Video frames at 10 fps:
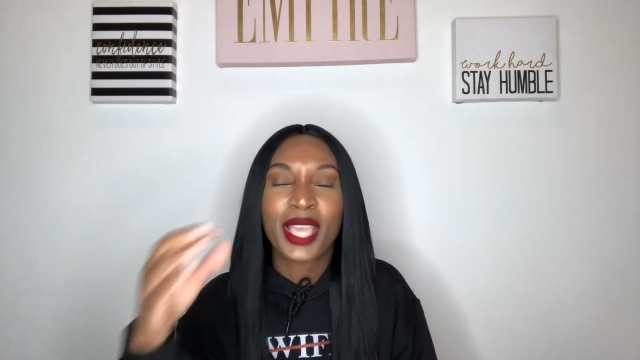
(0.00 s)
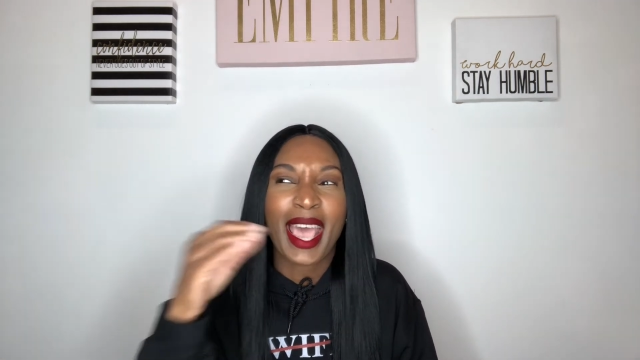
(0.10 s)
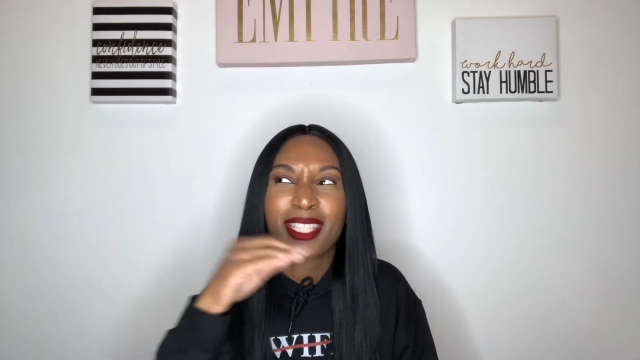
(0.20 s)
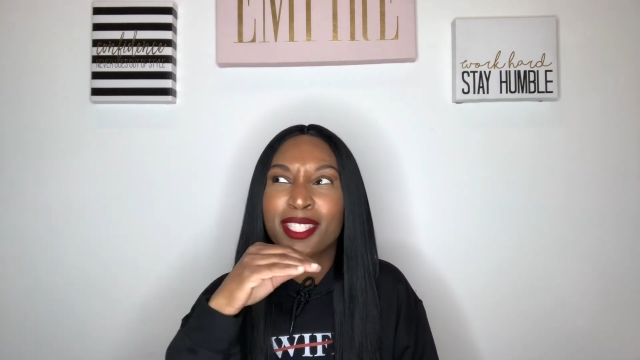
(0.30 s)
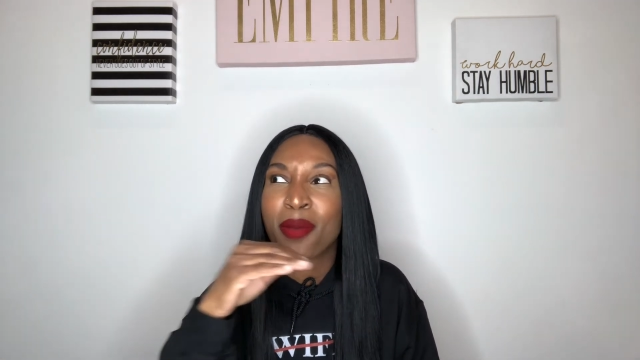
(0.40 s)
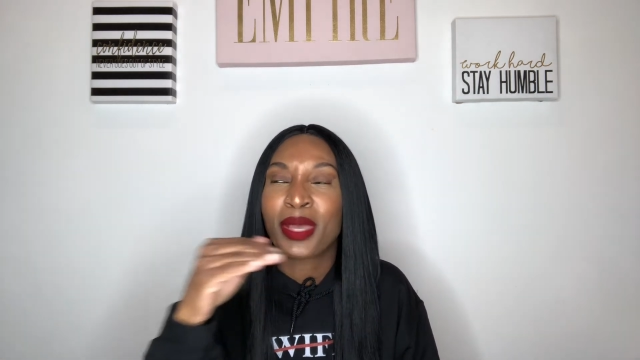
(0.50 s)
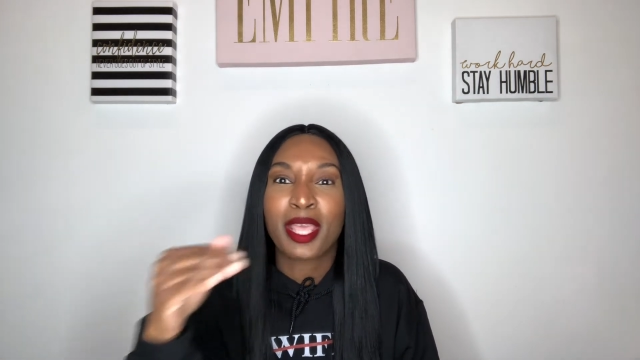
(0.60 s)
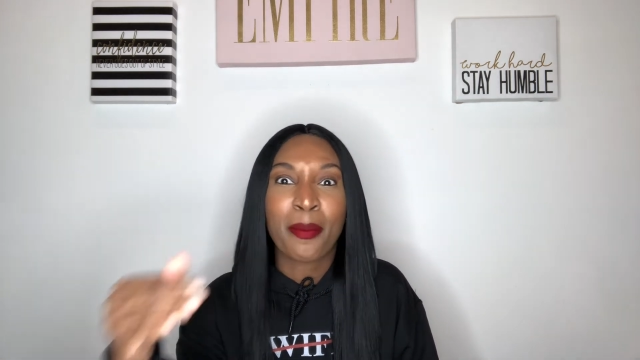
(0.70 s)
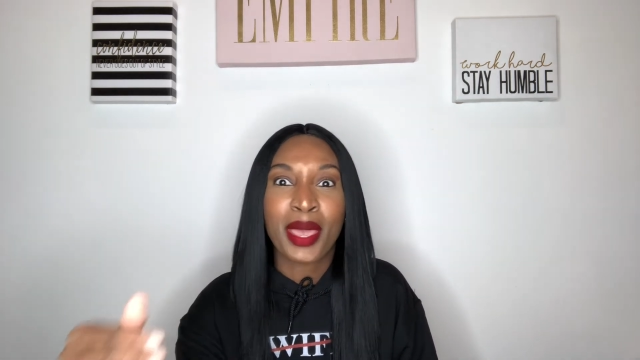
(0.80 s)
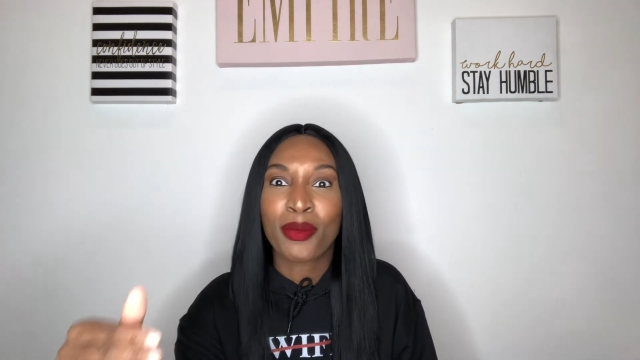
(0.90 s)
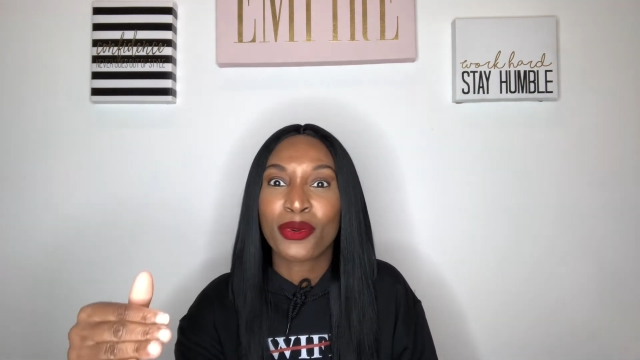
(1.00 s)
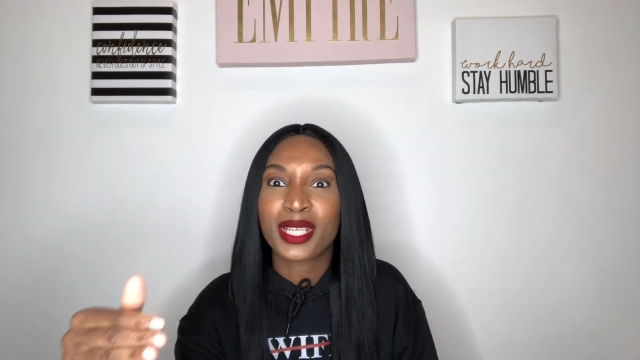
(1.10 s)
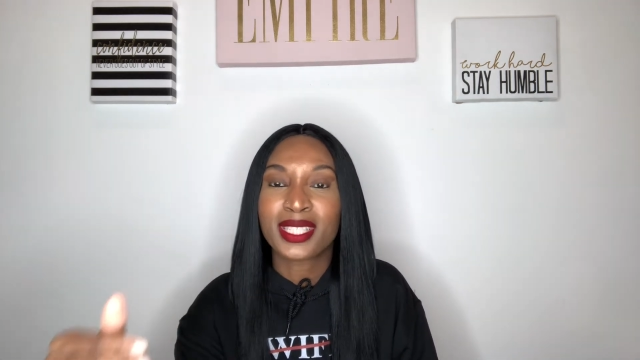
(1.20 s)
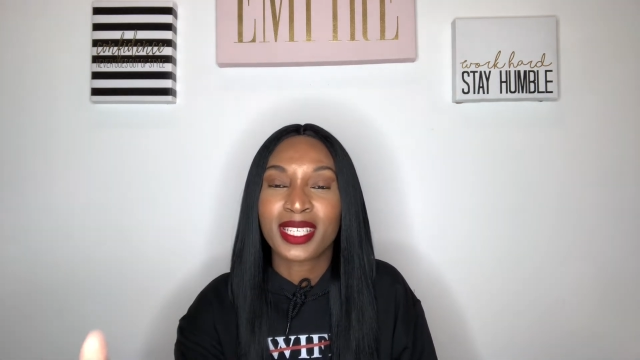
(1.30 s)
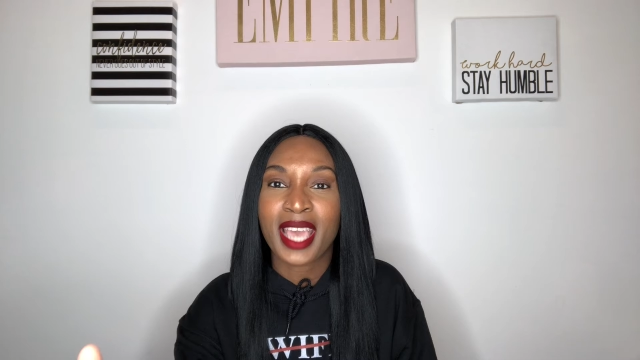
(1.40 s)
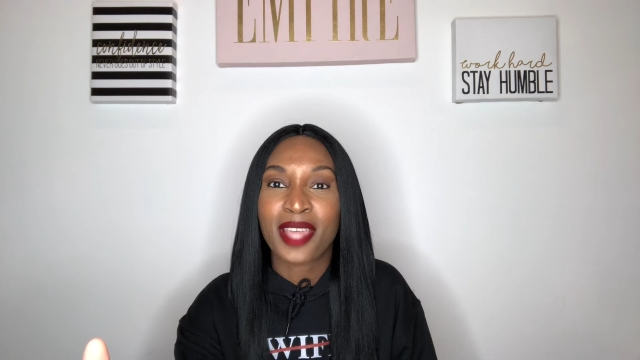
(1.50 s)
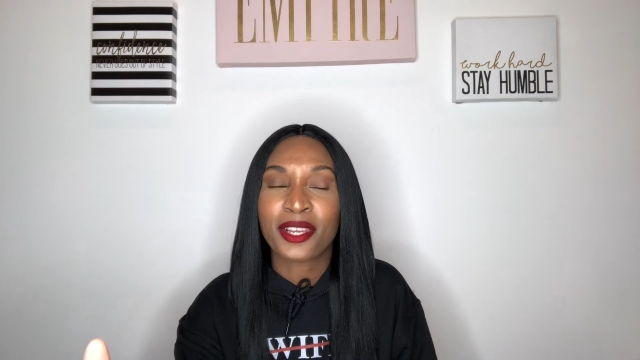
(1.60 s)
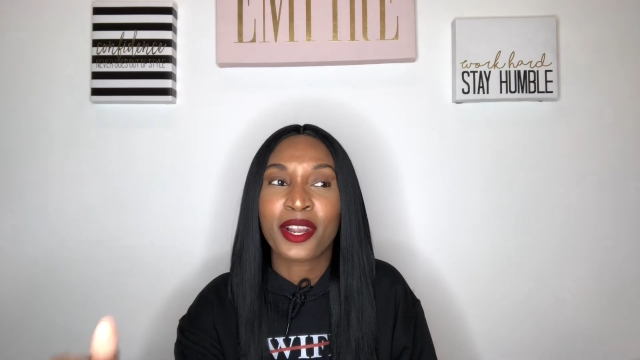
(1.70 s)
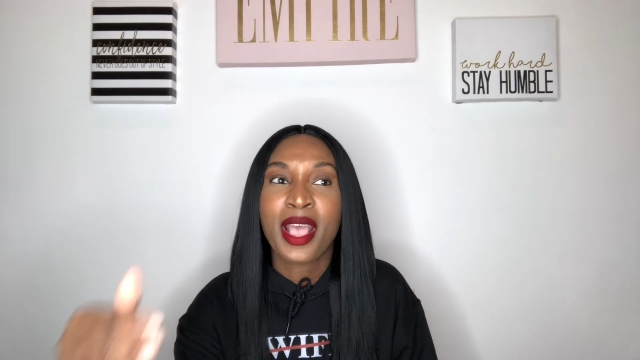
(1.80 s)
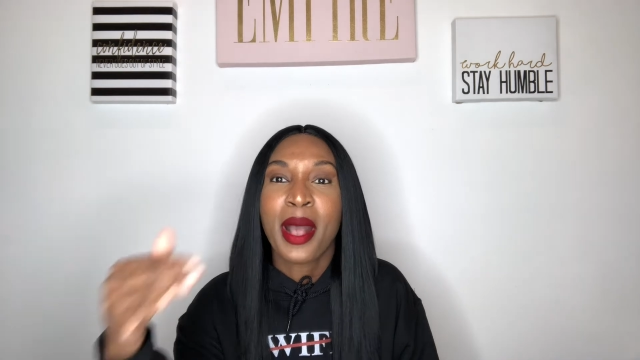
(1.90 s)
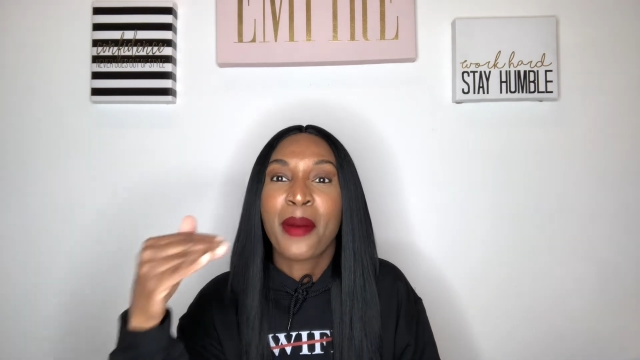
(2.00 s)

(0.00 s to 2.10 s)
We had so many memories together.